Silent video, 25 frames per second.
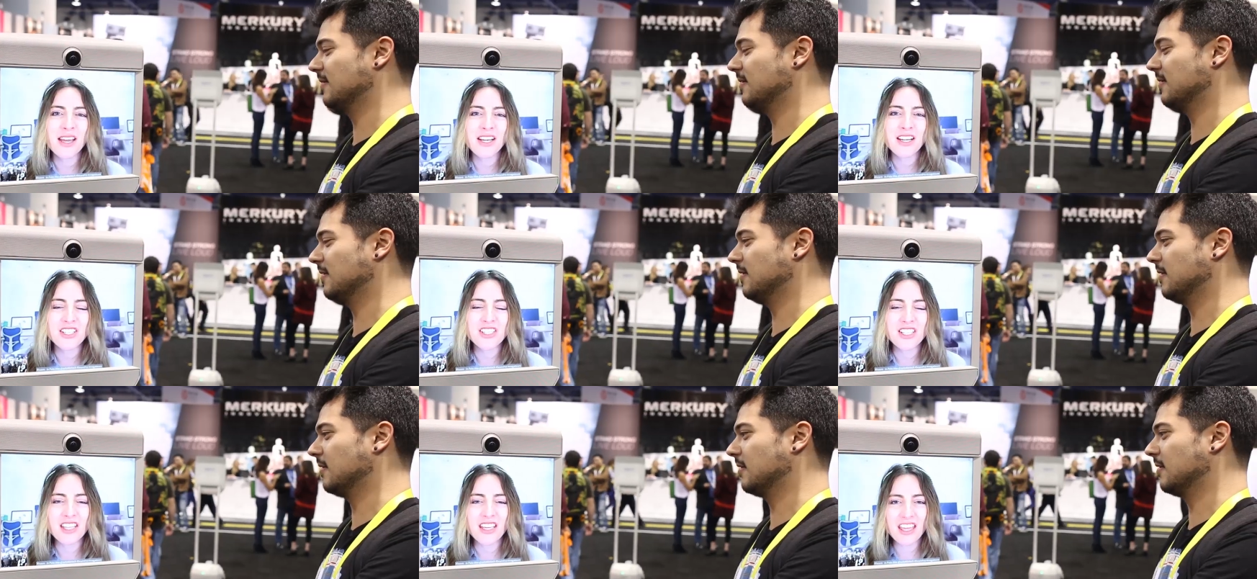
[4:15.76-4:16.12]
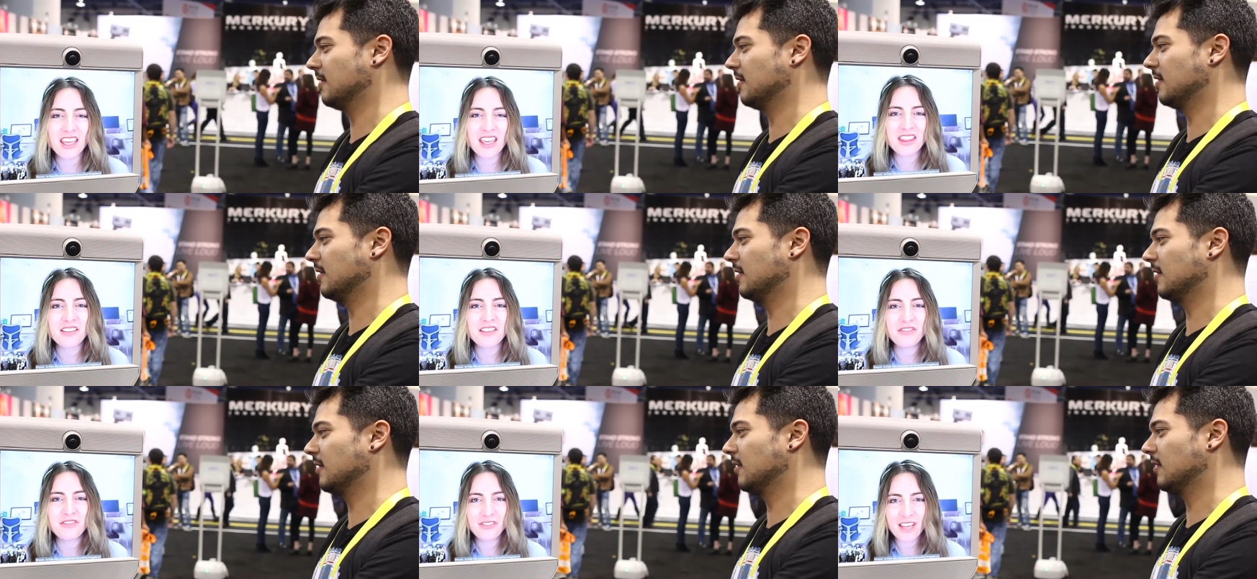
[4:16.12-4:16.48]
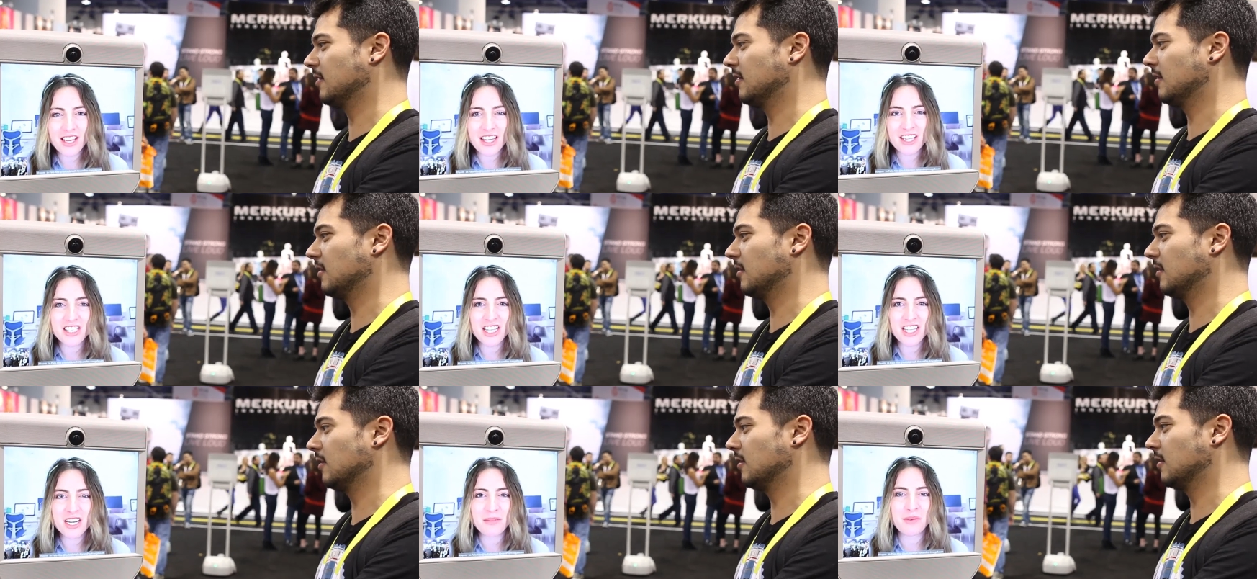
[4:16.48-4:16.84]
Speaker 1: actually in the
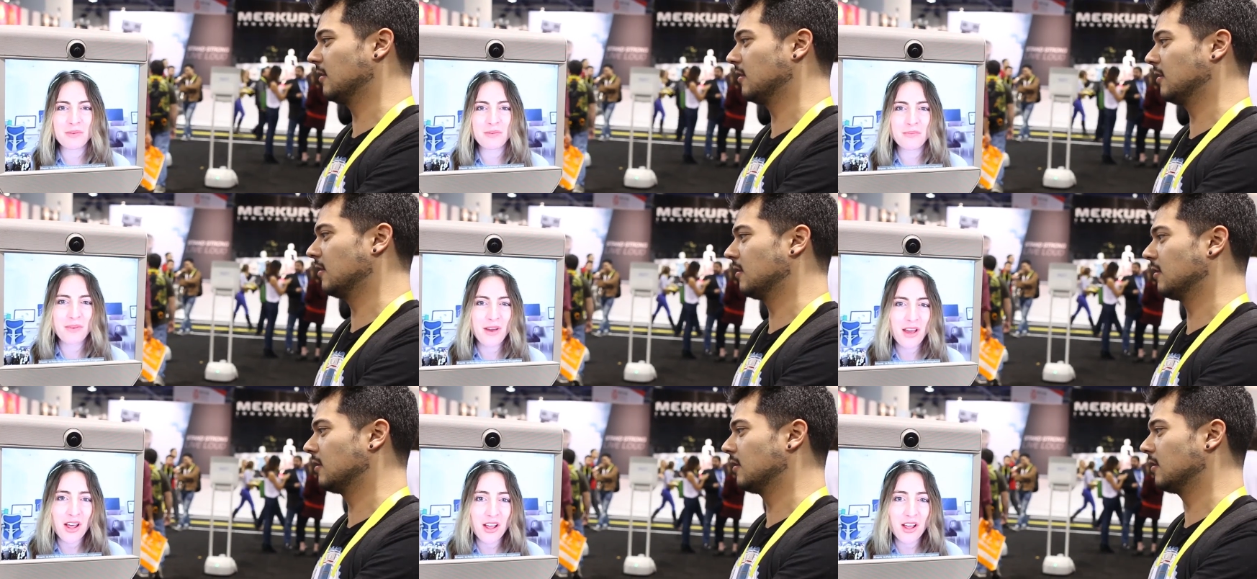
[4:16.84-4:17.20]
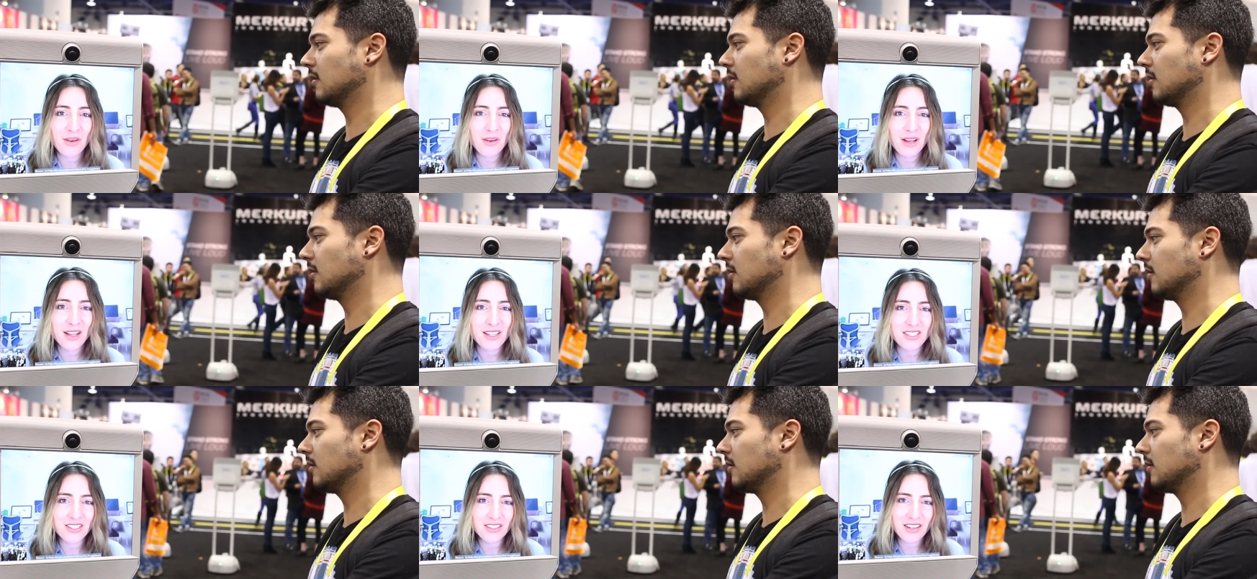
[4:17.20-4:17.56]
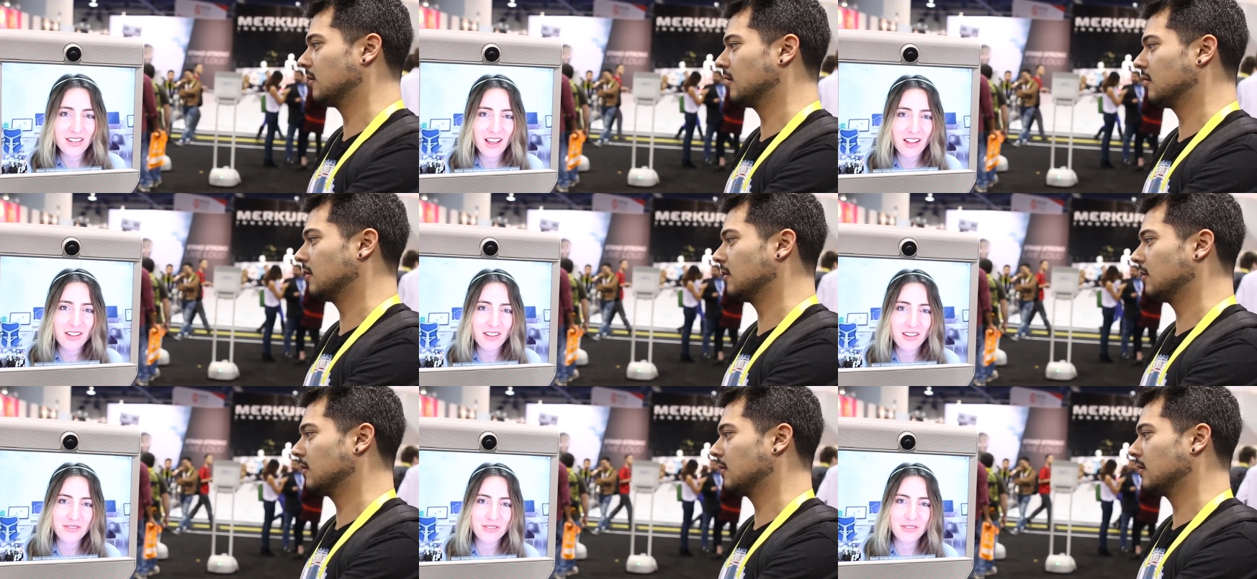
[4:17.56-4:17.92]
flesh. I'm in Palo Alto,
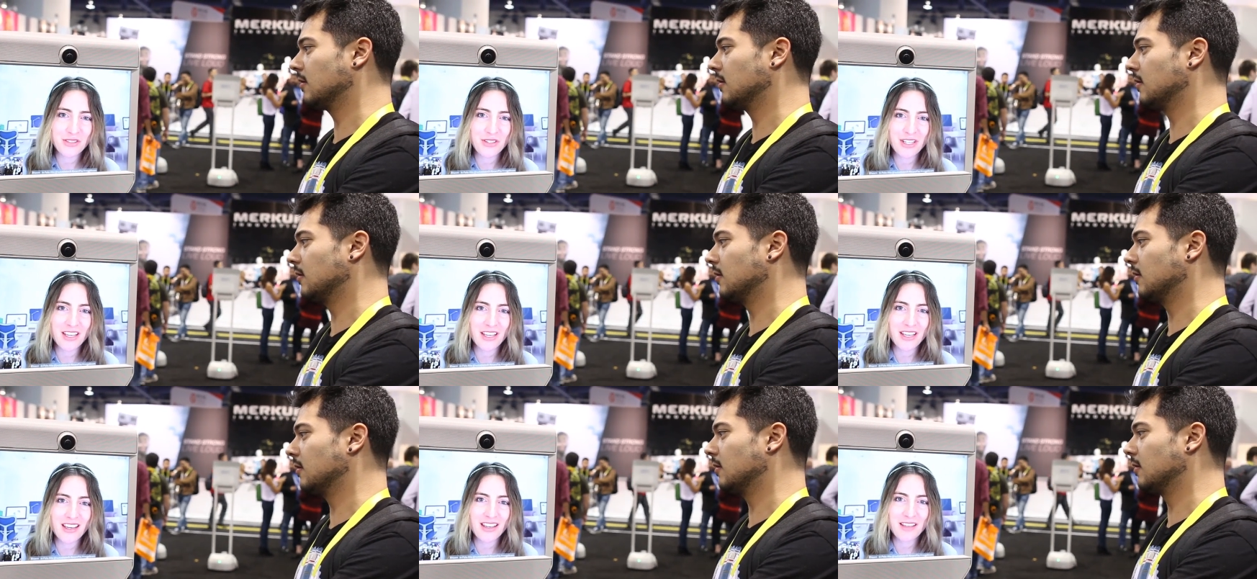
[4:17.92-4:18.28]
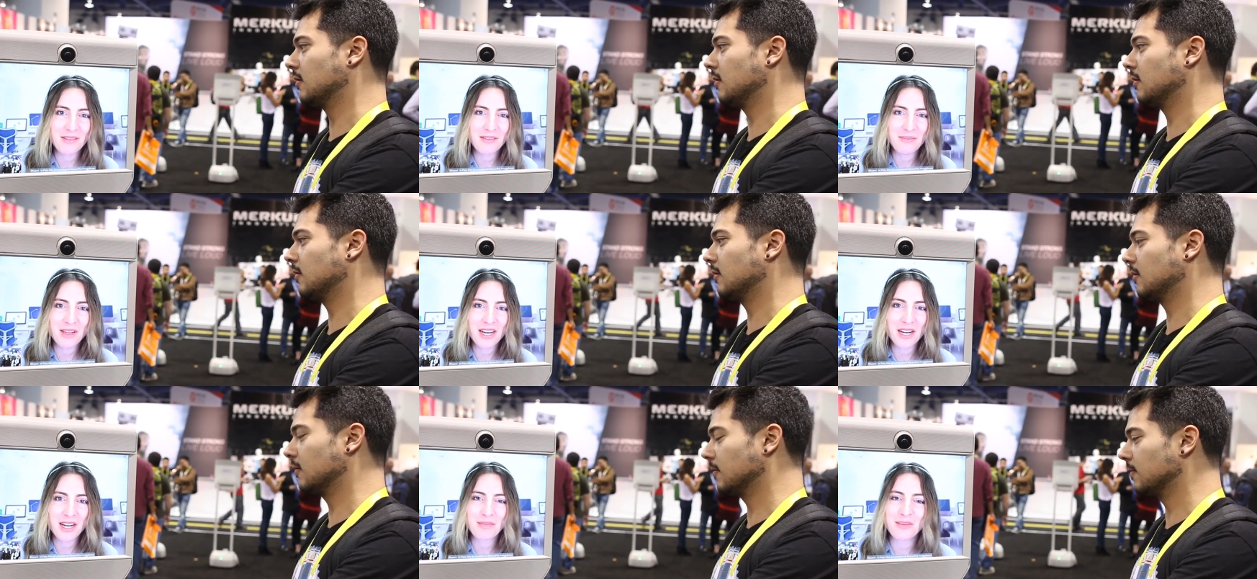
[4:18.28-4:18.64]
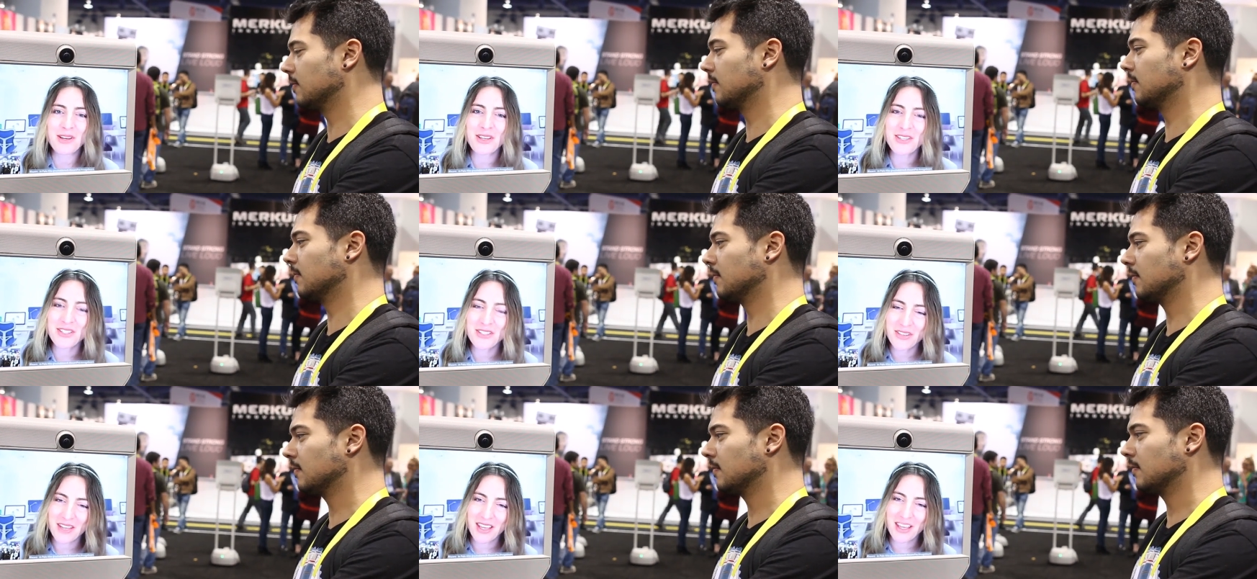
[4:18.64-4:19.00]
California, but
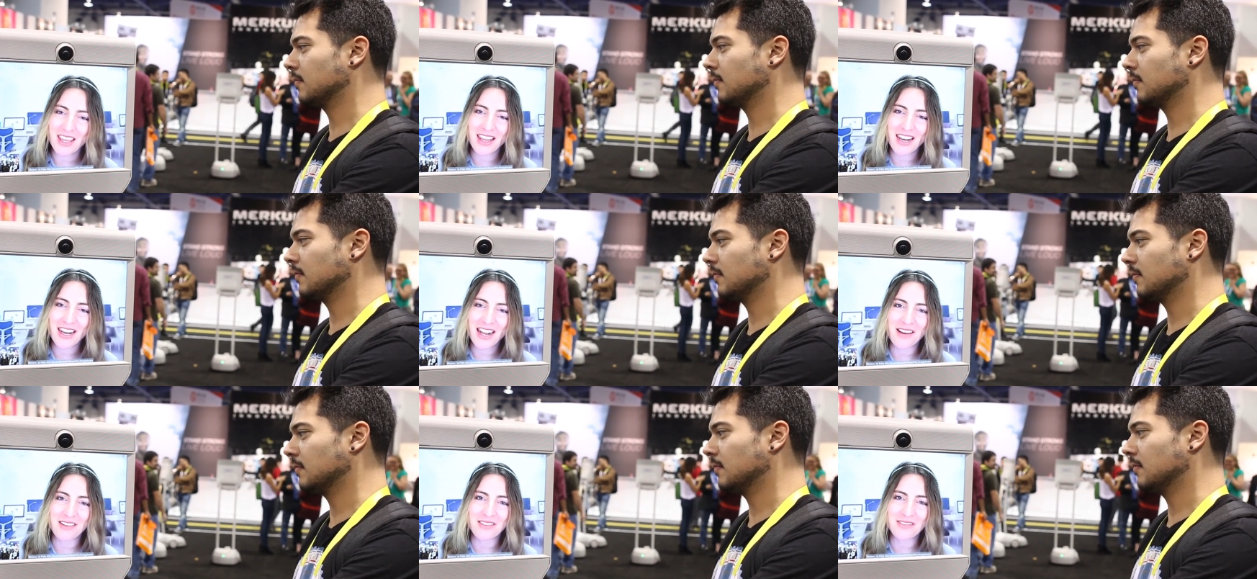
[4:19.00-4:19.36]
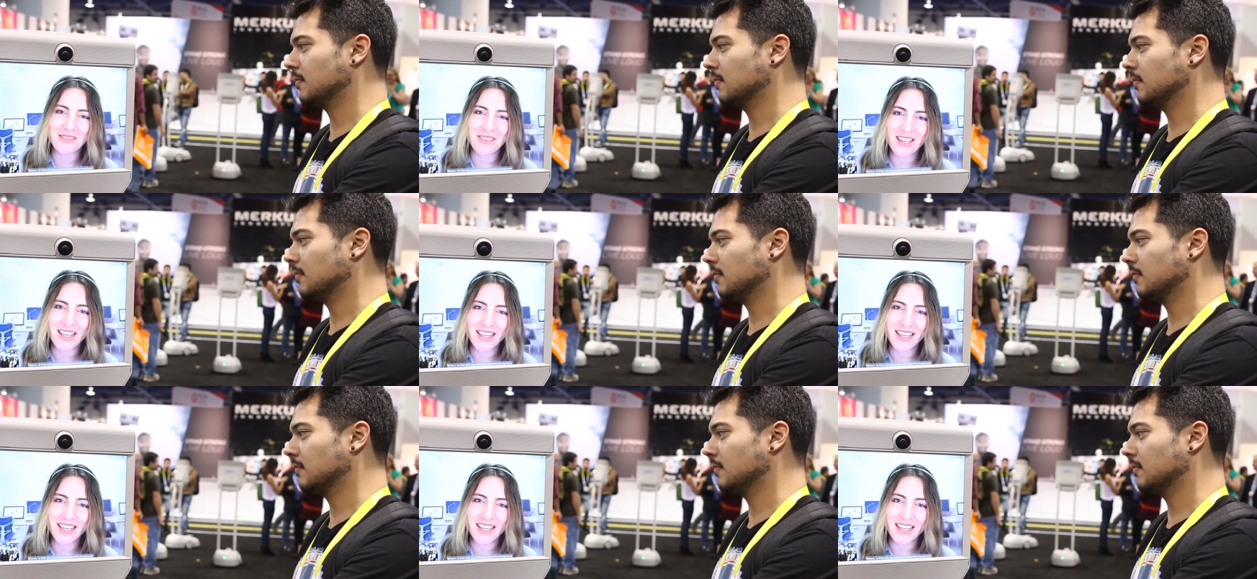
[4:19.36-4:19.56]
I'm also hanging out in